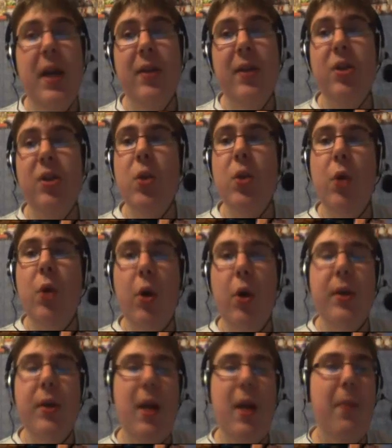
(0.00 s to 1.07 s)

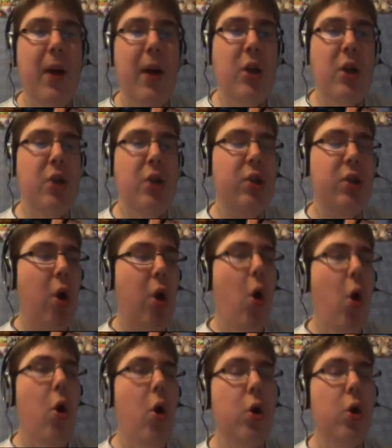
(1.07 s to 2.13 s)
updates, new content,
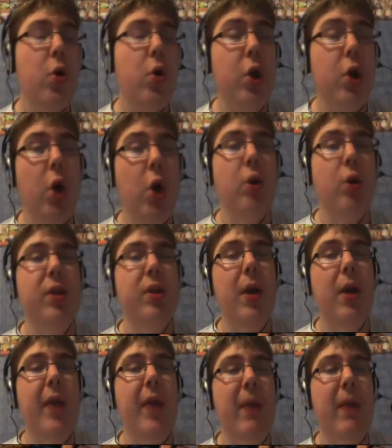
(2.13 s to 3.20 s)
patches. It's all going to
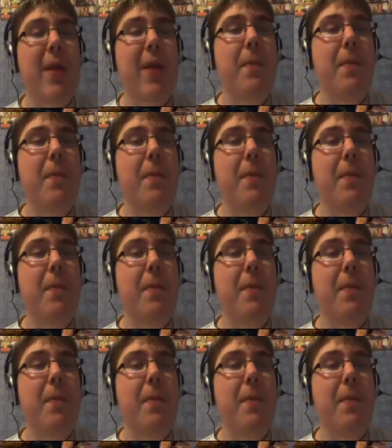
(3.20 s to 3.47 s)
cost